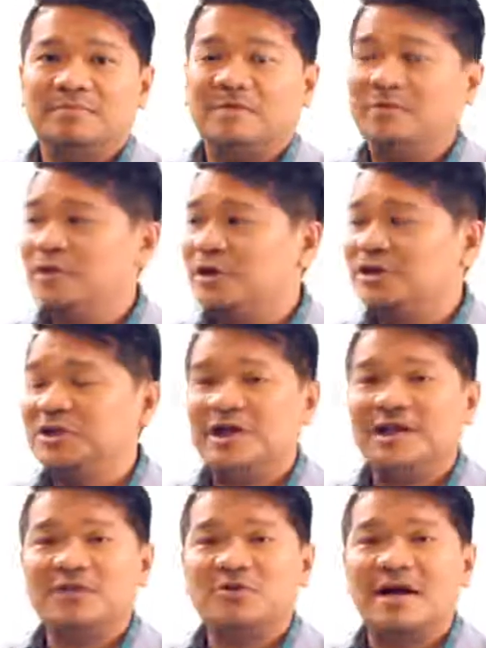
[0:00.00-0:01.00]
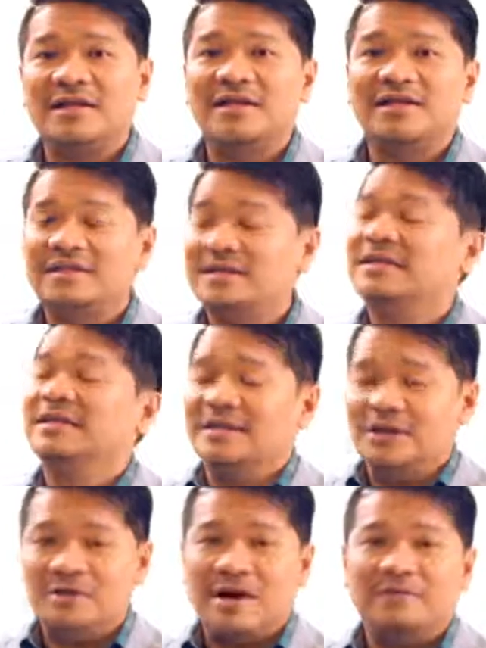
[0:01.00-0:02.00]
Before you share it to others,
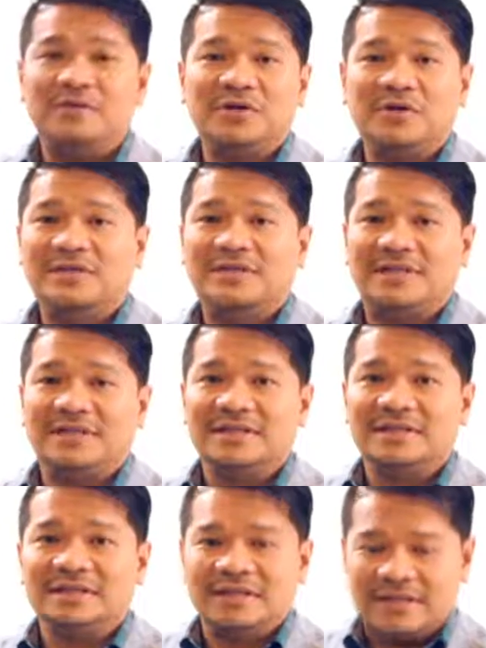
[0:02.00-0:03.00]
you have to use it.